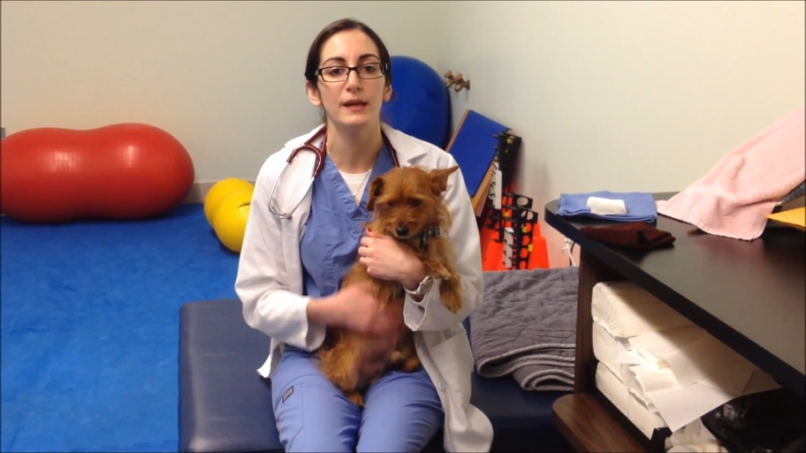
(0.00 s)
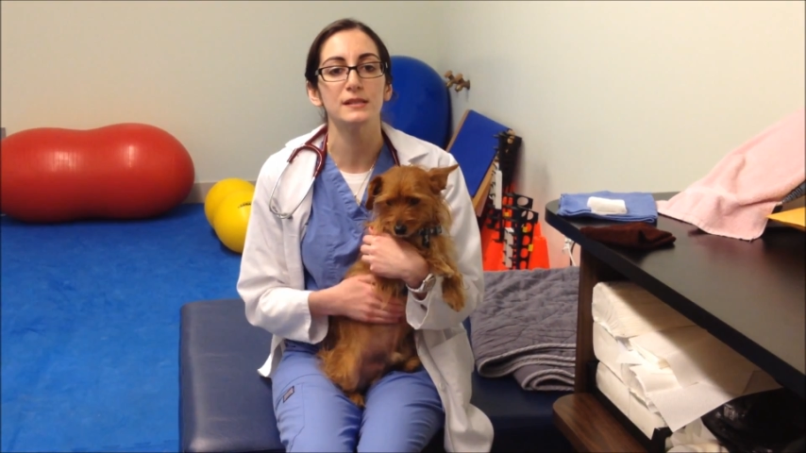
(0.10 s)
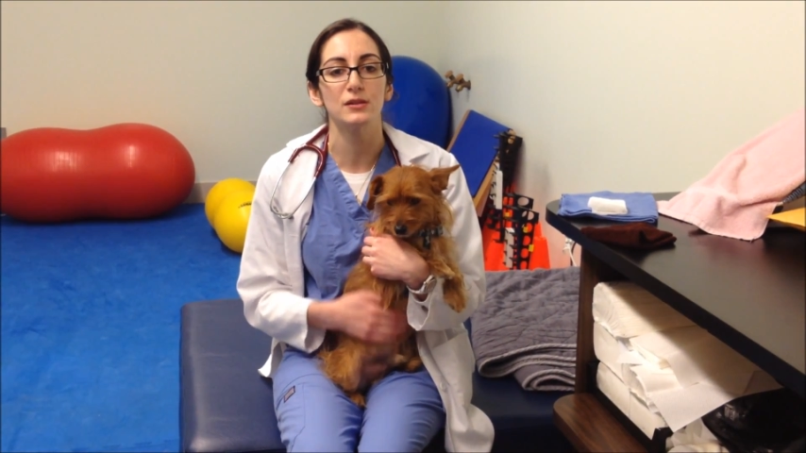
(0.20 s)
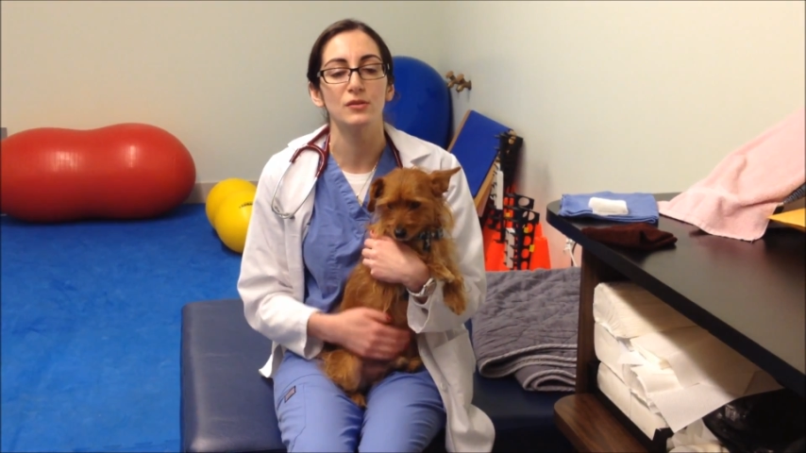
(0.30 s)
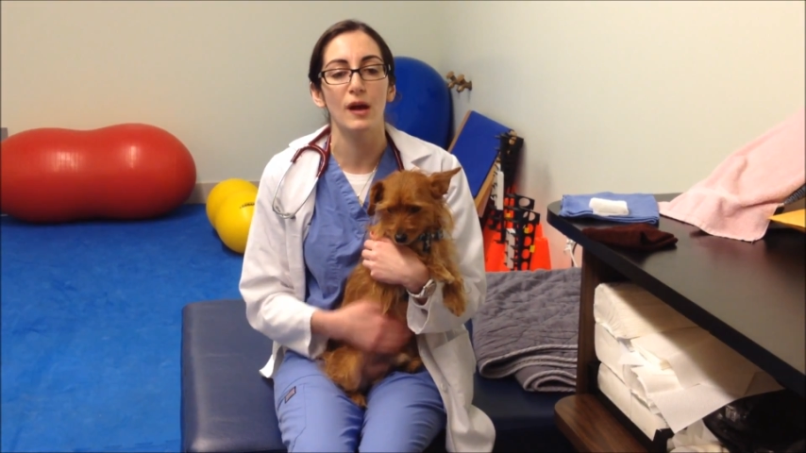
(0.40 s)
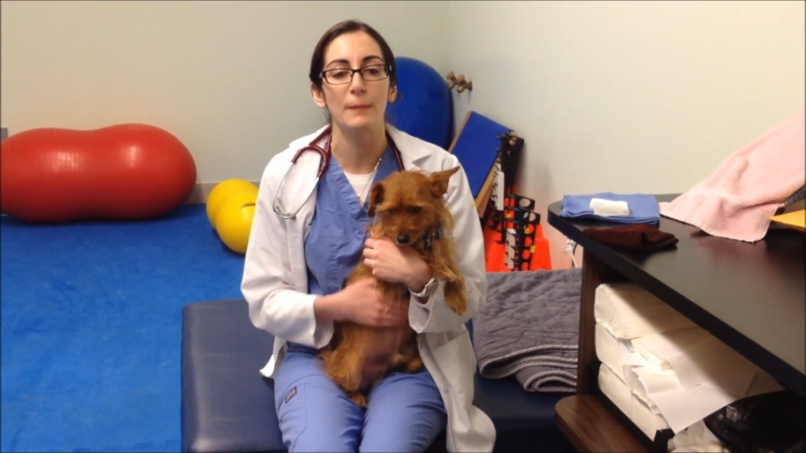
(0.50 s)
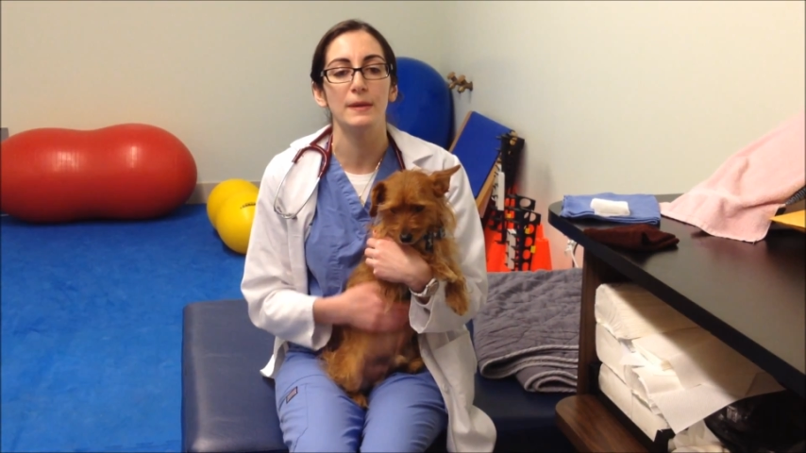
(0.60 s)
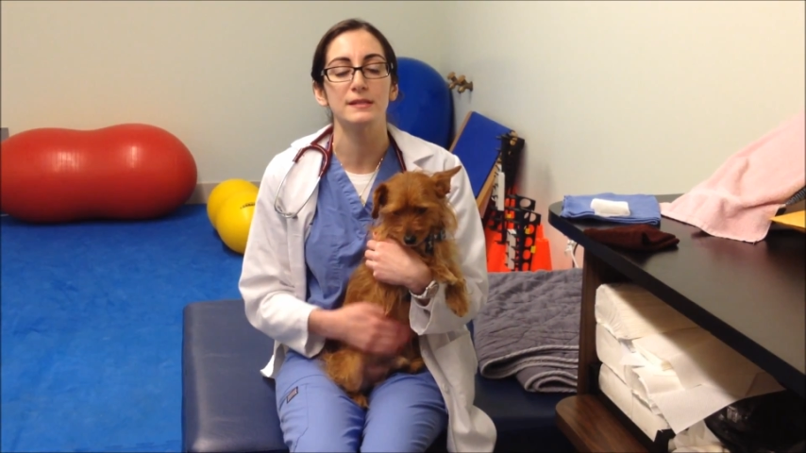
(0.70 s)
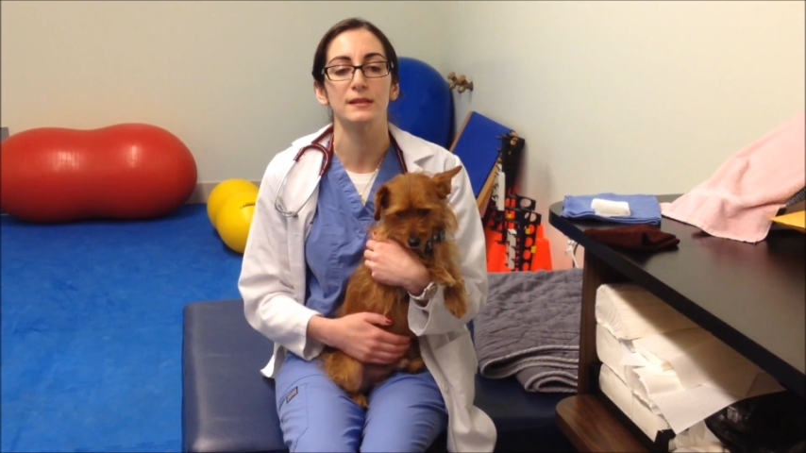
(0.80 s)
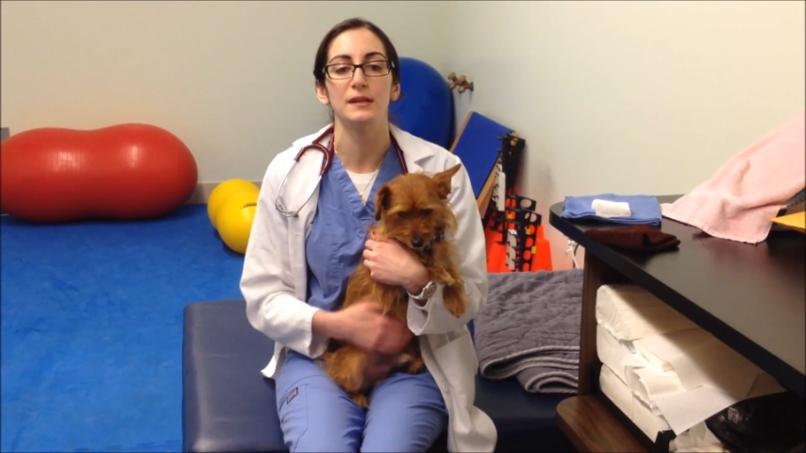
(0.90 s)
pets are not
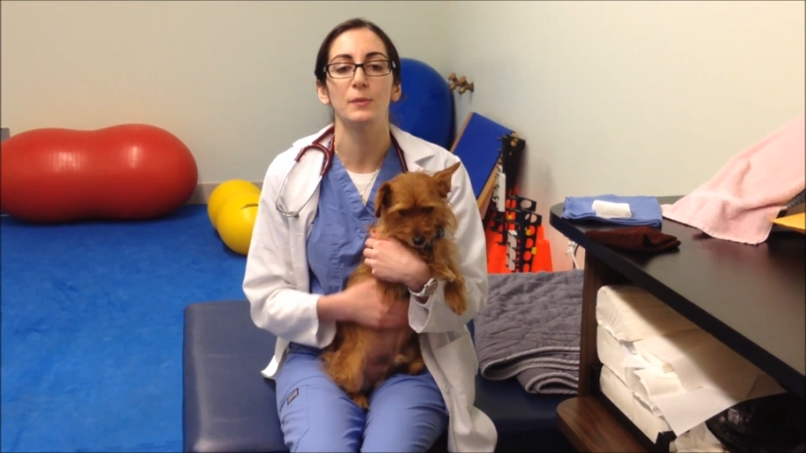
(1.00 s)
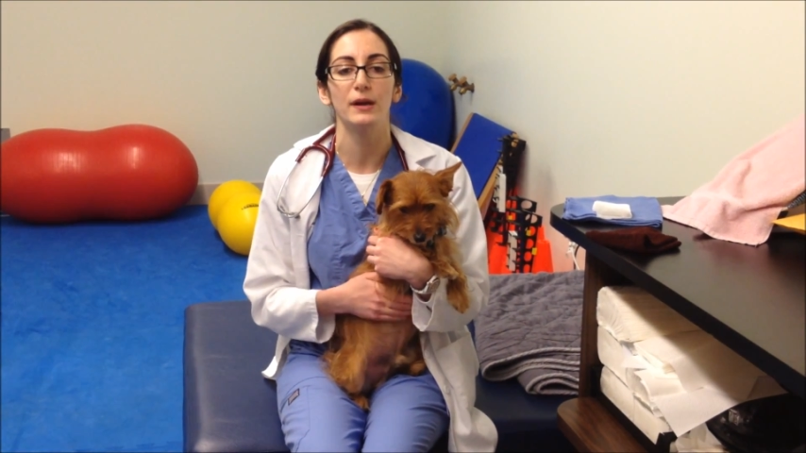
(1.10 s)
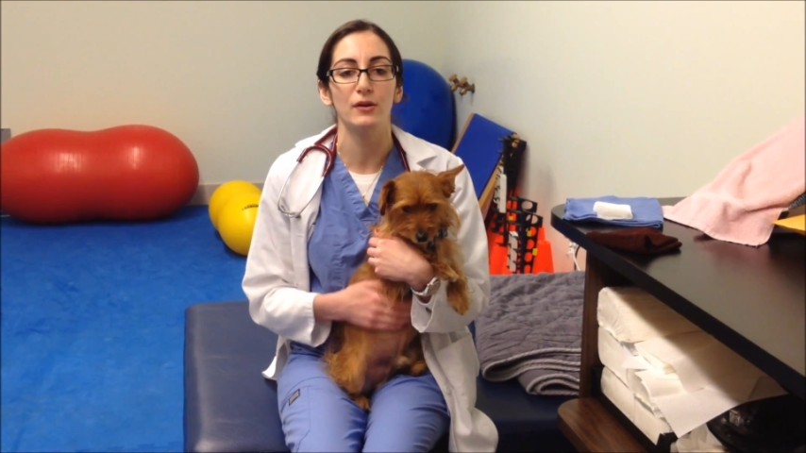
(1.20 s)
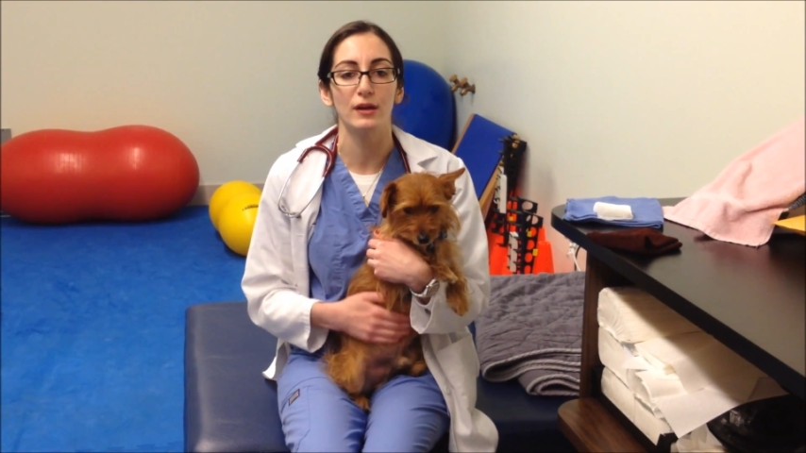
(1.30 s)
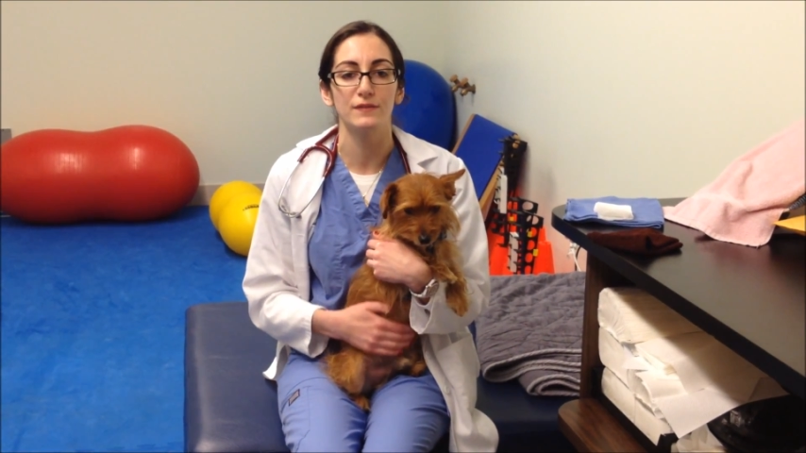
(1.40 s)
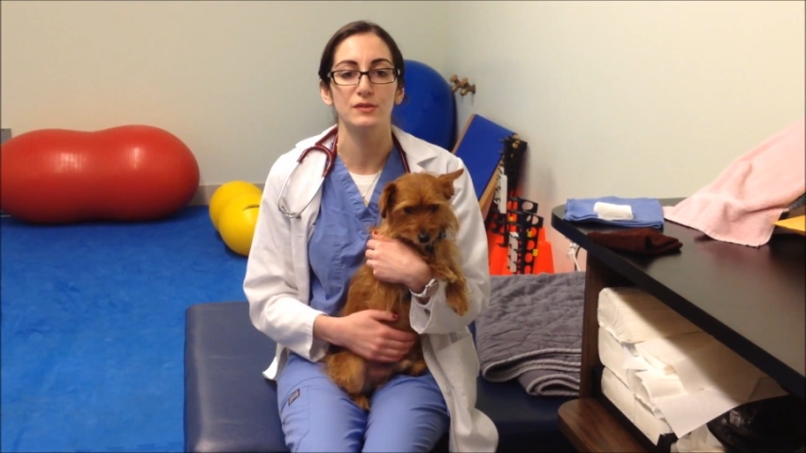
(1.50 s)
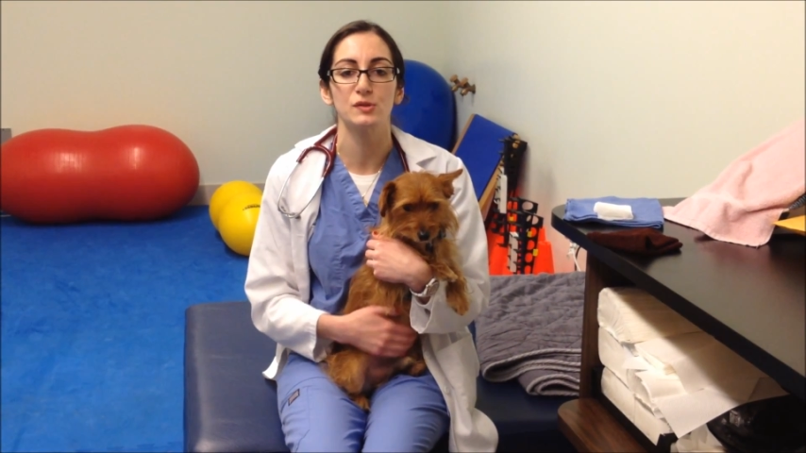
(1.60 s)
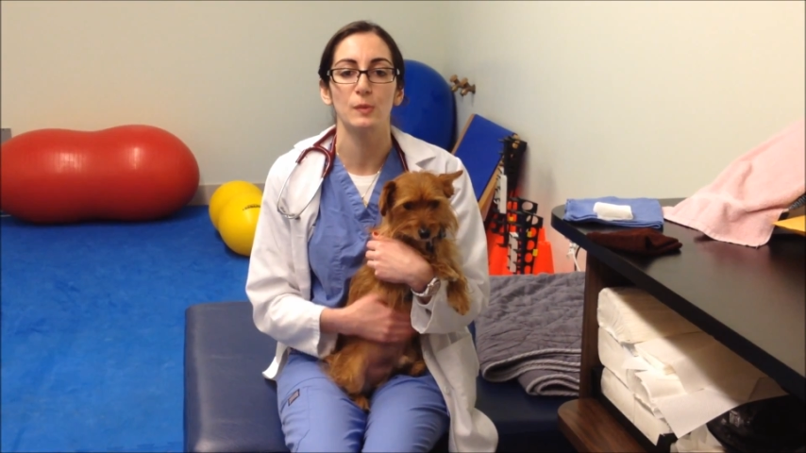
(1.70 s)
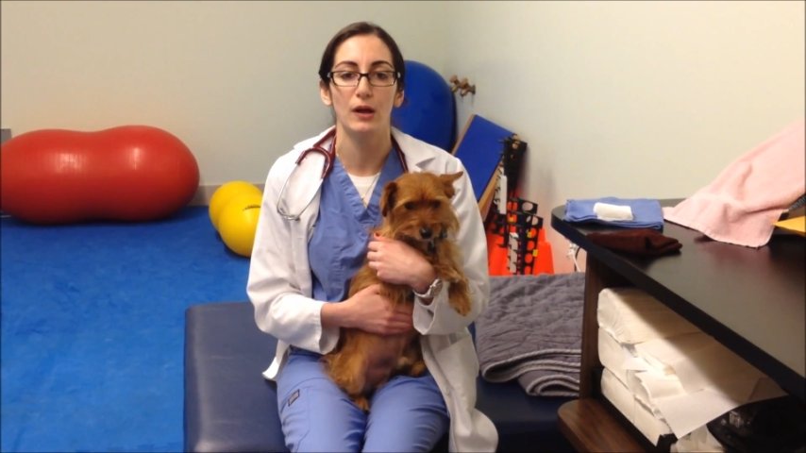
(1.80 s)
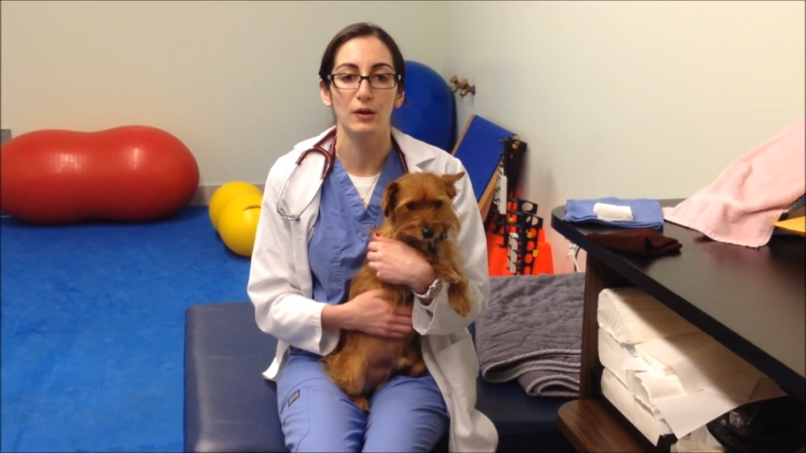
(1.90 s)
mentally aware enough to
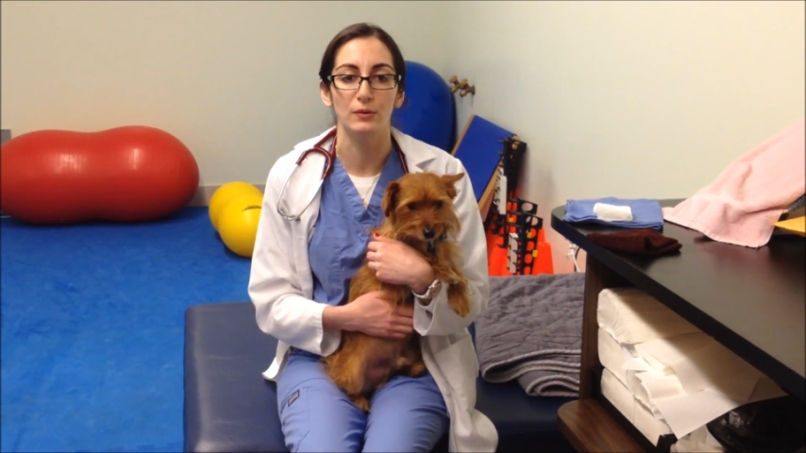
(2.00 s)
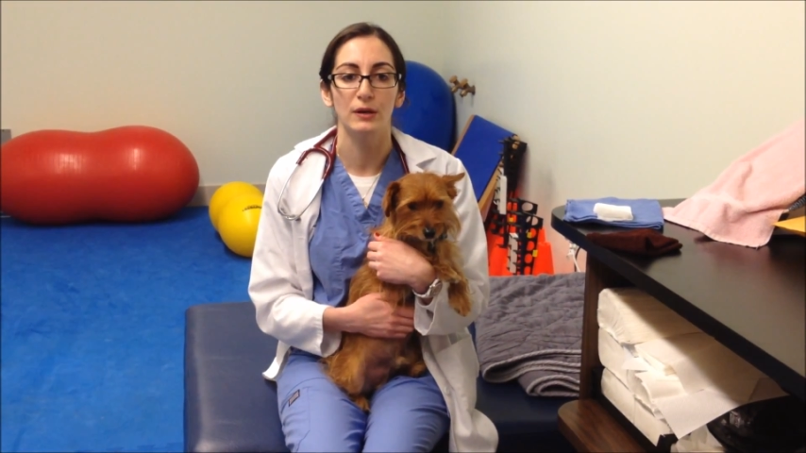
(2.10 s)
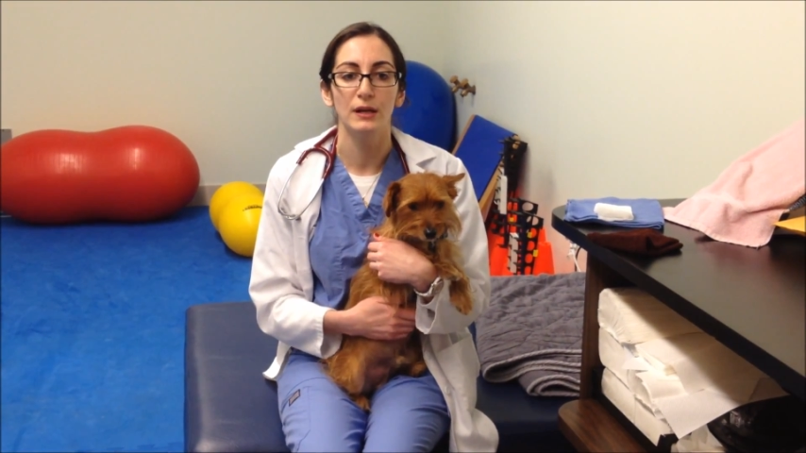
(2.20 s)
swallow.